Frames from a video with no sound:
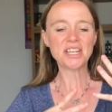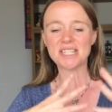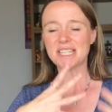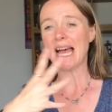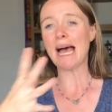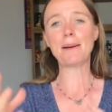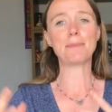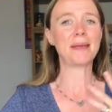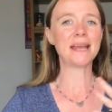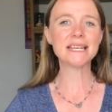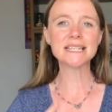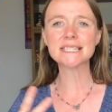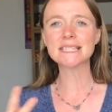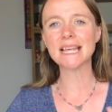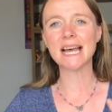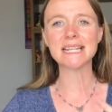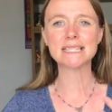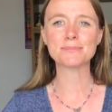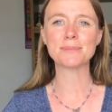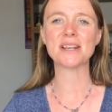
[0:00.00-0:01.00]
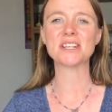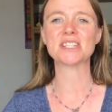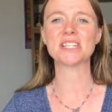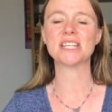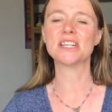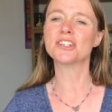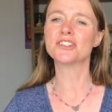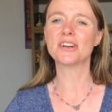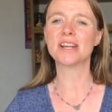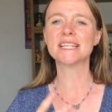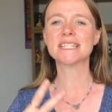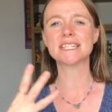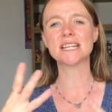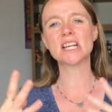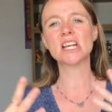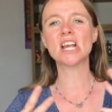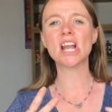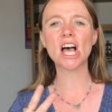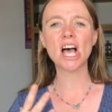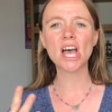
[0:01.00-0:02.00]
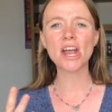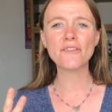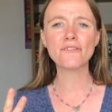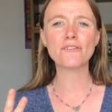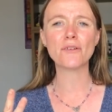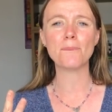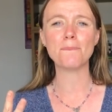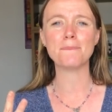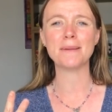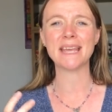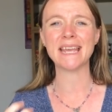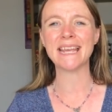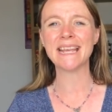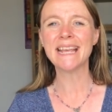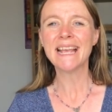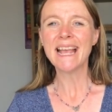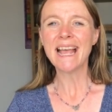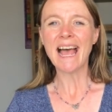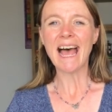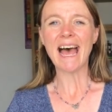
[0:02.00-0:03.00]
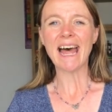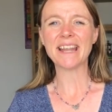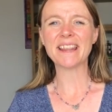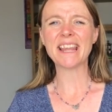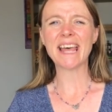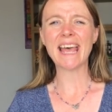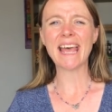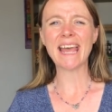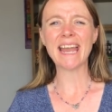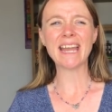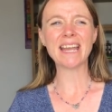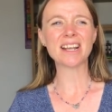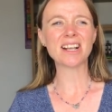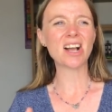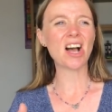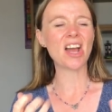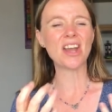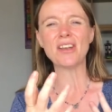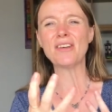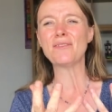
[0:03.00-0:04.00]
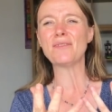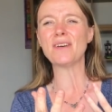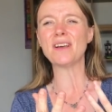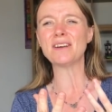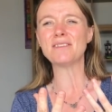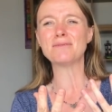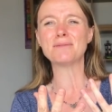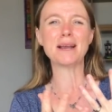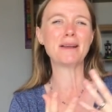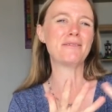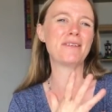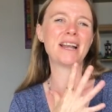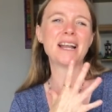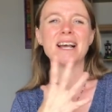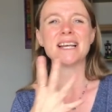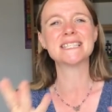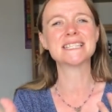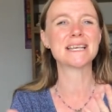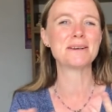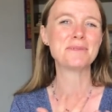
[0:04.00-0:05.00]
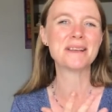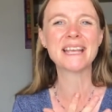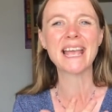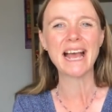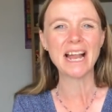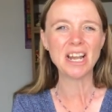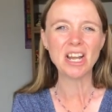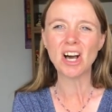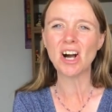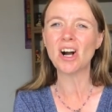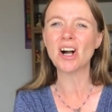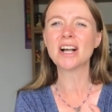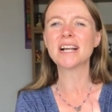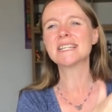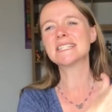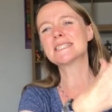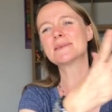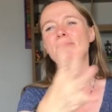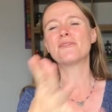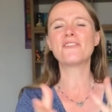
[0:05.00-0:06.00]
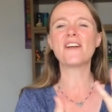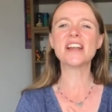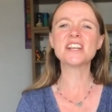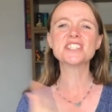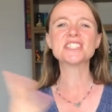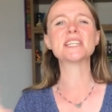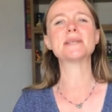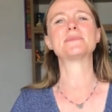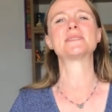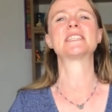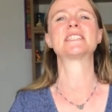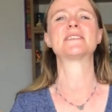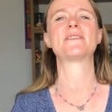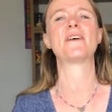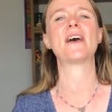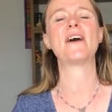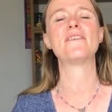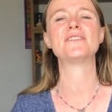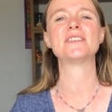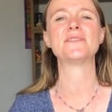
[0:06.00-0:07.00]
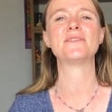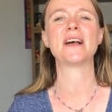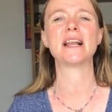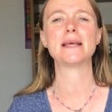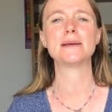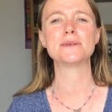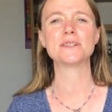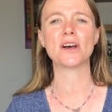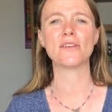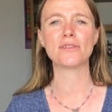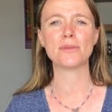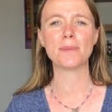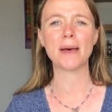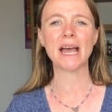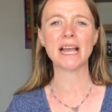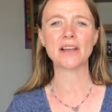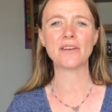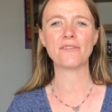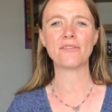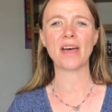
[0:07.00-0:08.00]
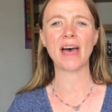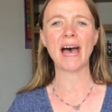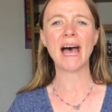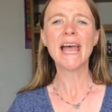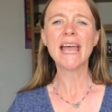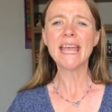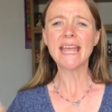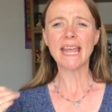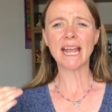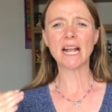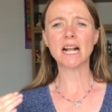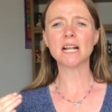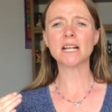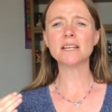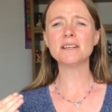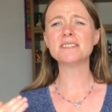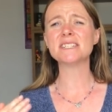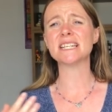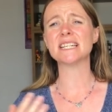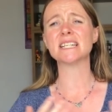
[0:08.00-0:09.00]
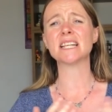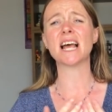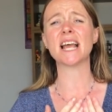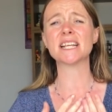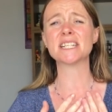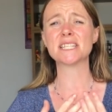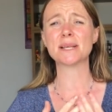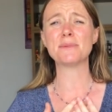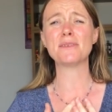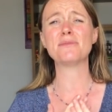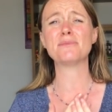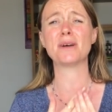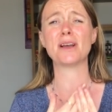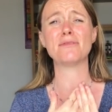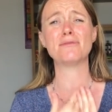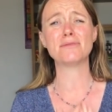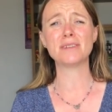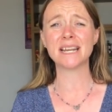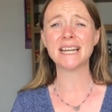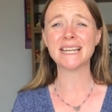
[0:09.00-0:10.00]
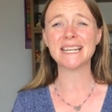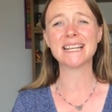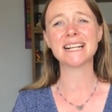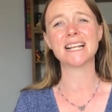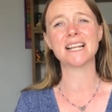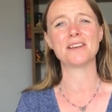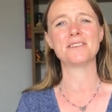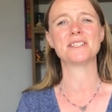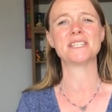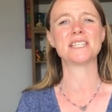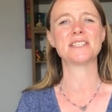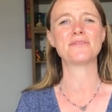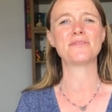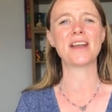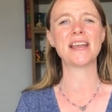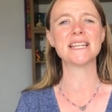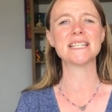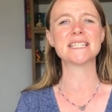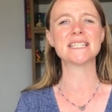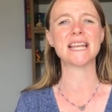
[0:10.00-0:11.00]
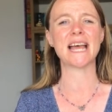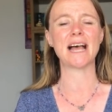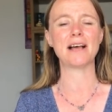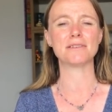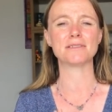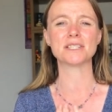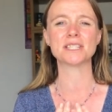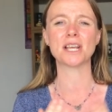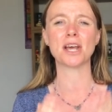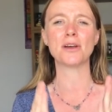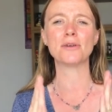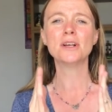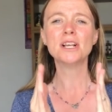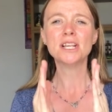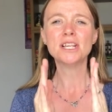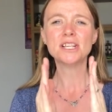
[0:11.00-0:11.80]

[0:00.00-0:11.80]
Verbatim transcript: tap into that special interest and learn from me. And then, kind of, we realise that we get along, and some friendships have developed off the back of that, including like some of my really closest friends now. So,